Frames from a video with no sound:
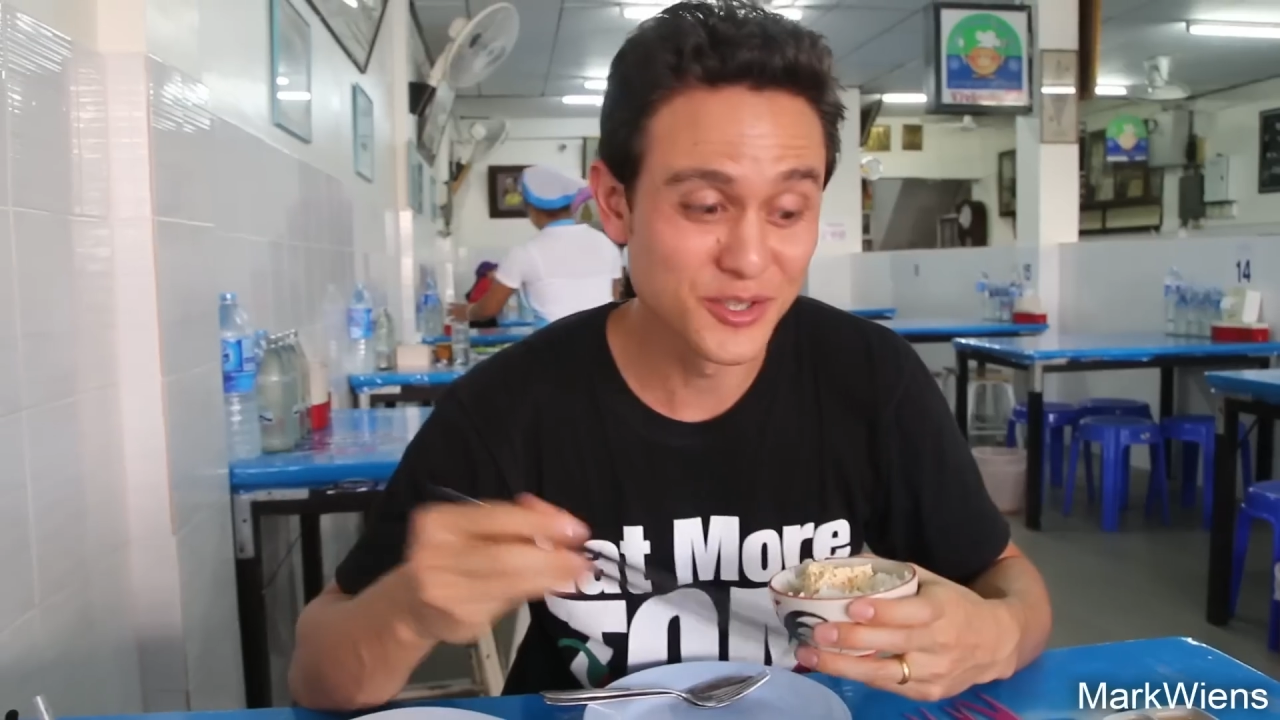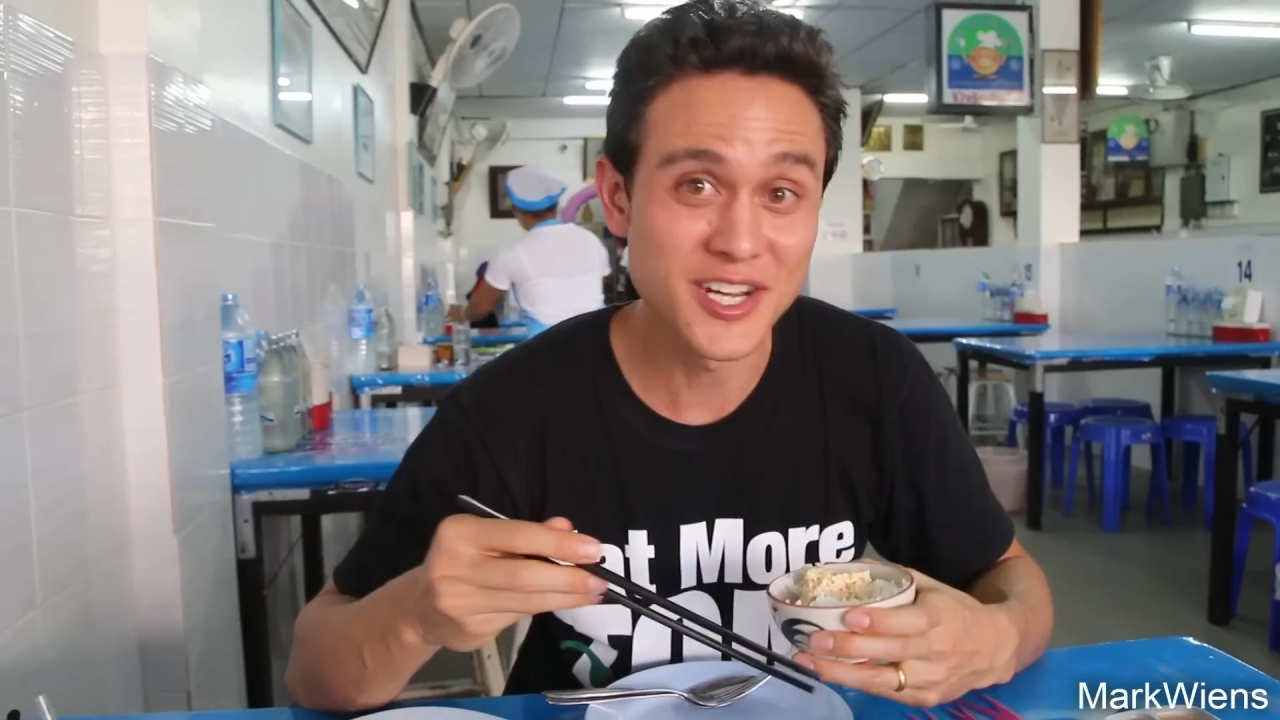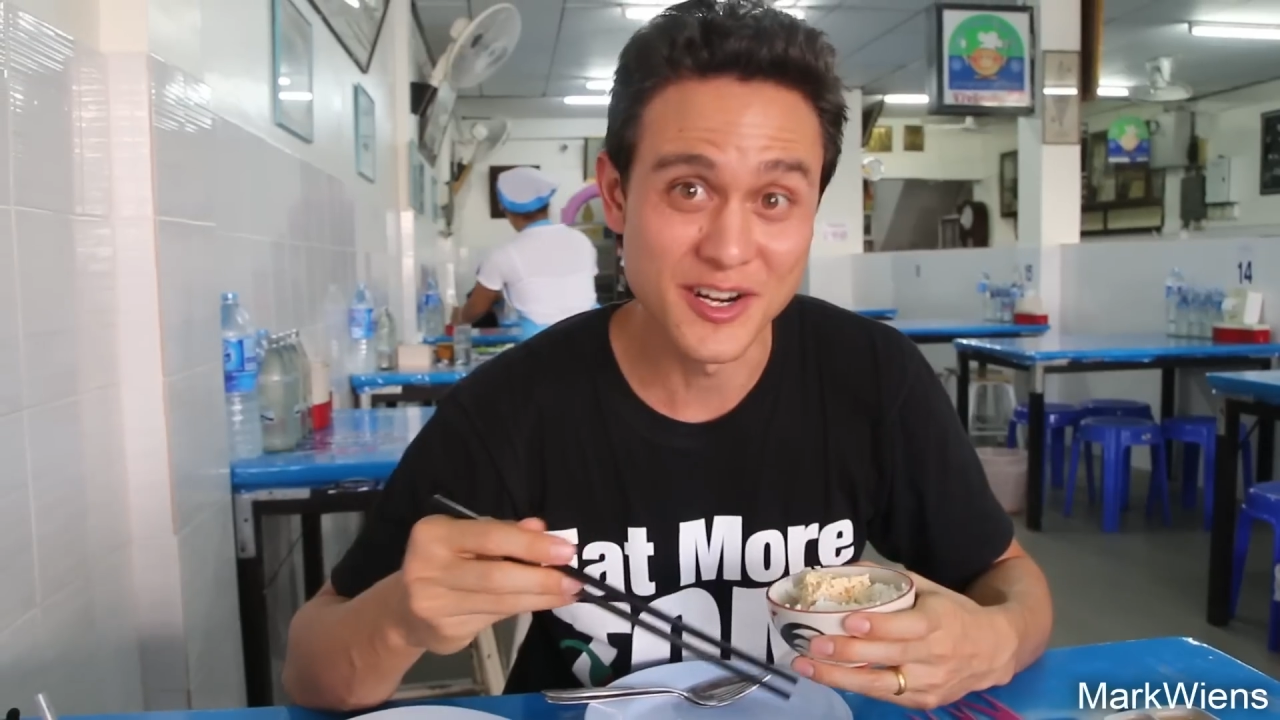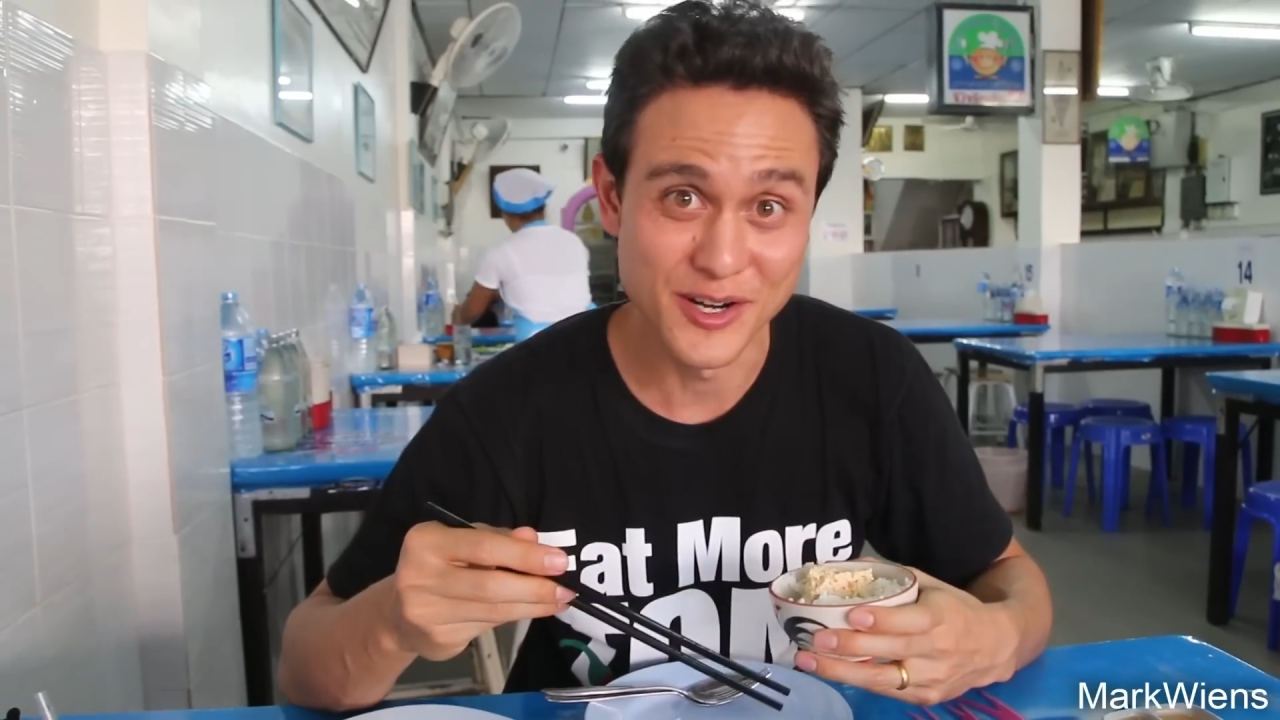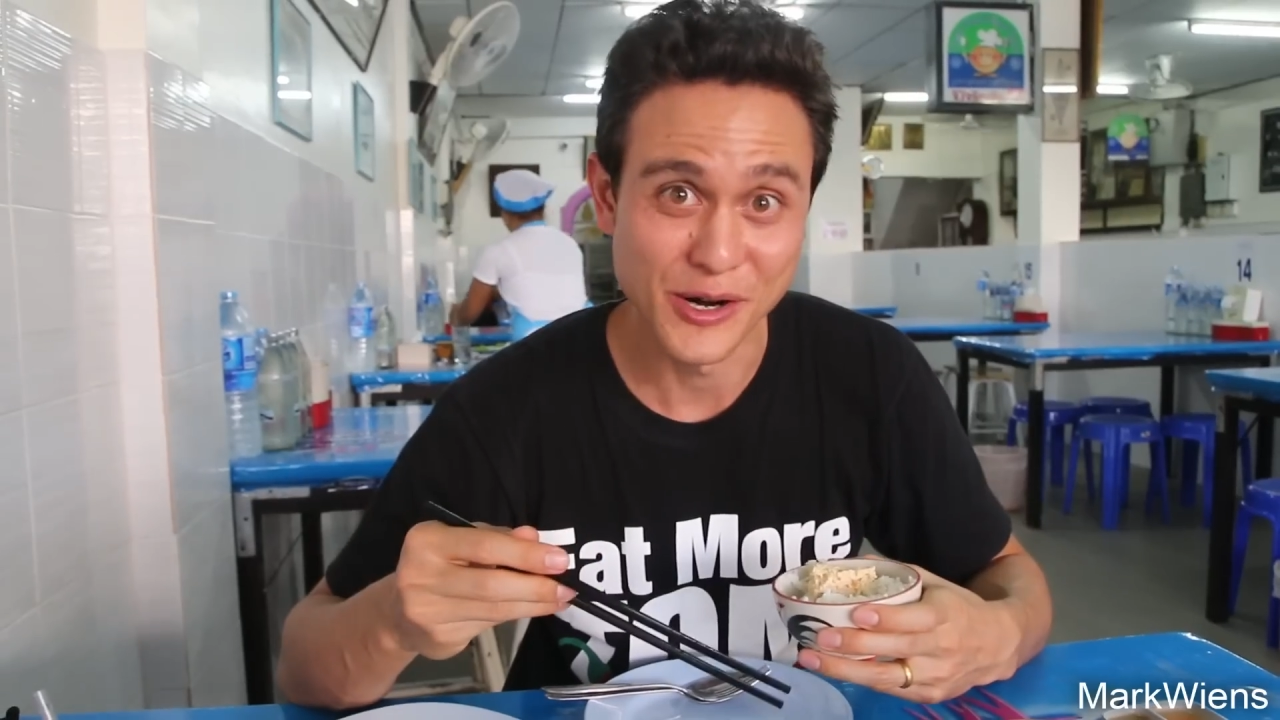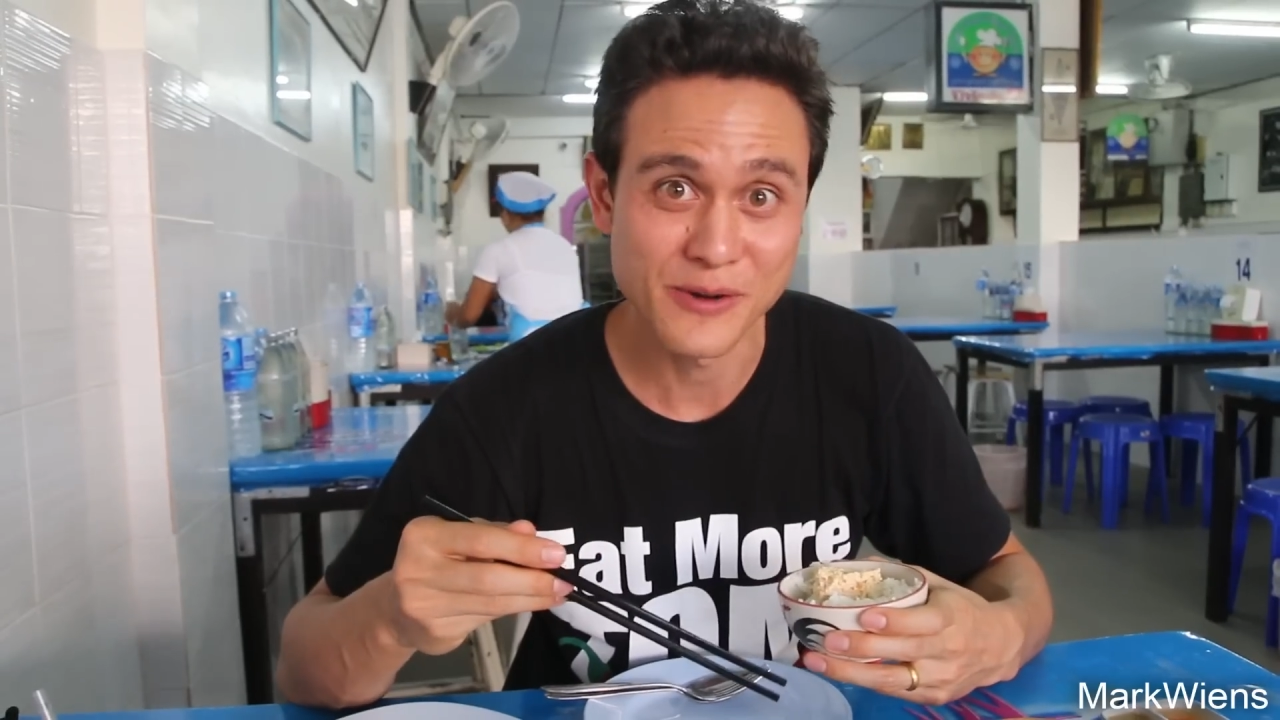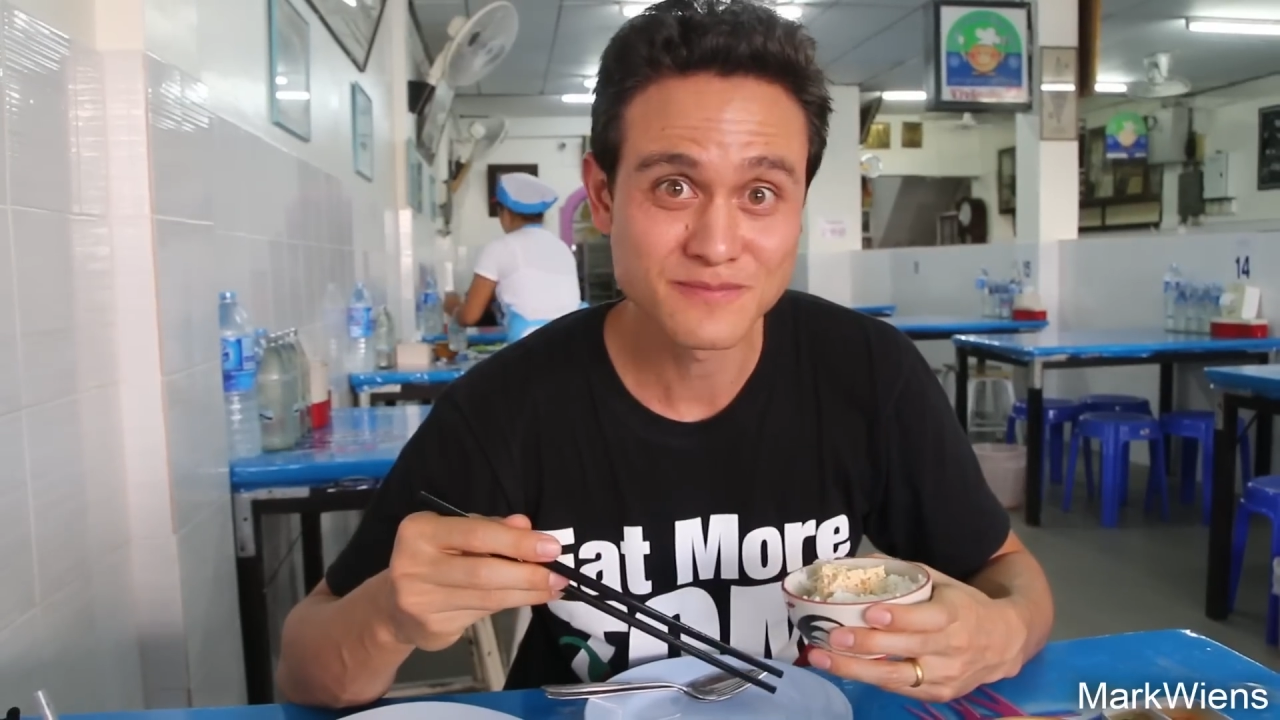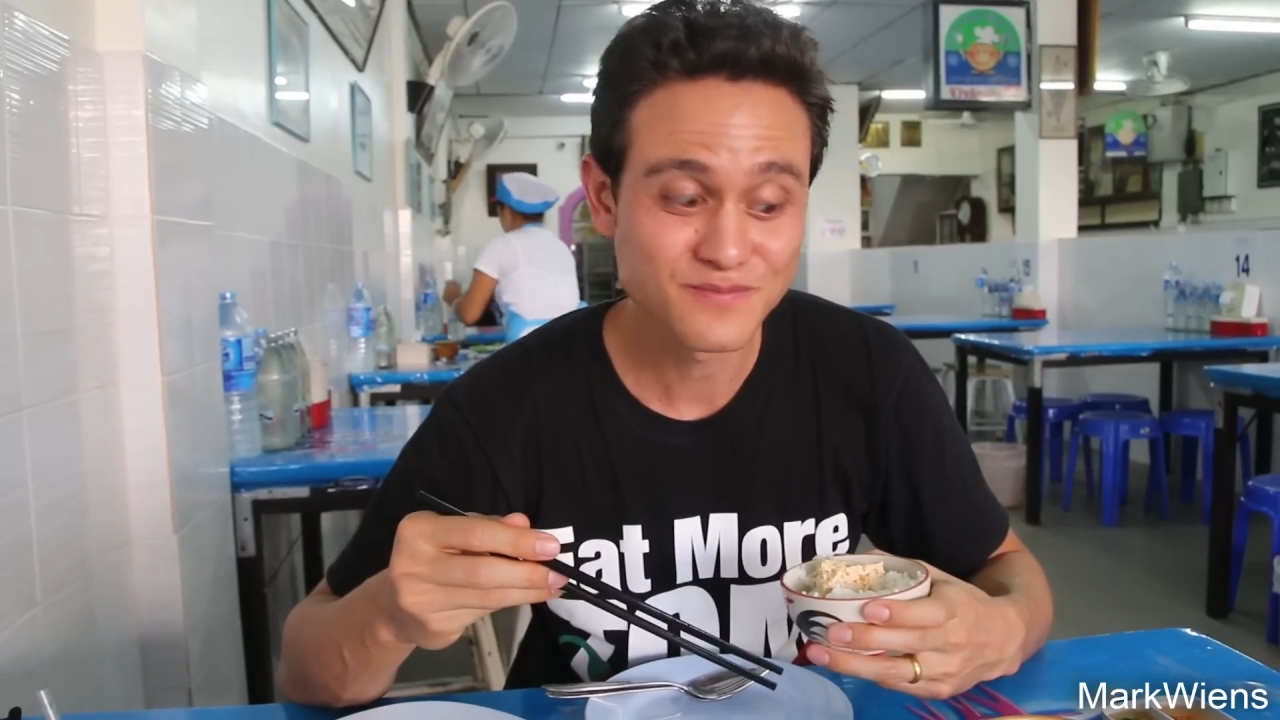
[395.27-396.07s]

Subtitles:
tender.